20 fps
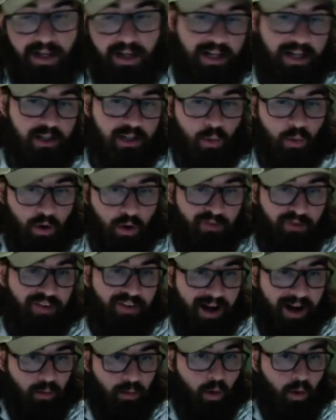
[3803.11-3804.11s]
And you will
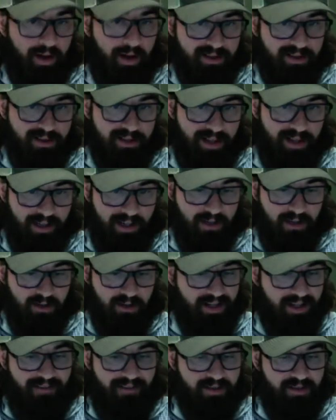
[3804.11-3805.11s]
find ones that
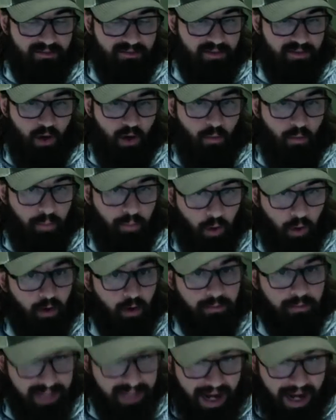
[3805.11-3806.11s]
you just have don't
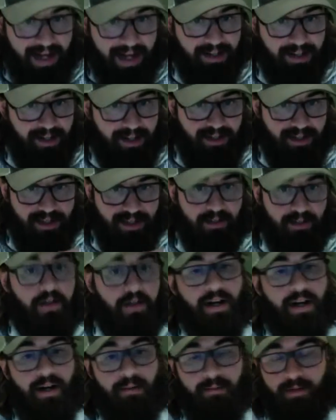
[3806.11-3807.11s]
pull them tight until
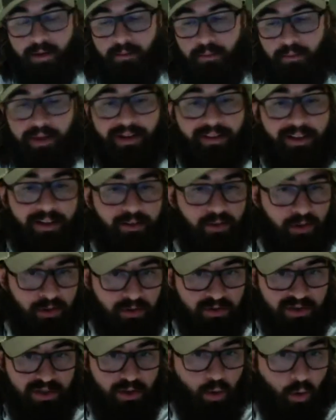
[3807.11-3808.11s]
you get them completely
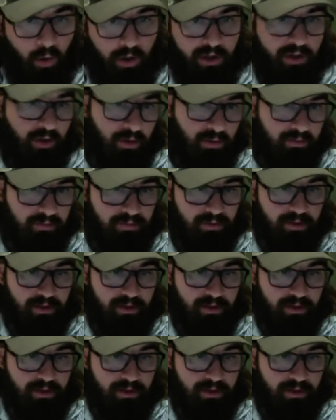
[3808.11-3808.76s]
loose or you'll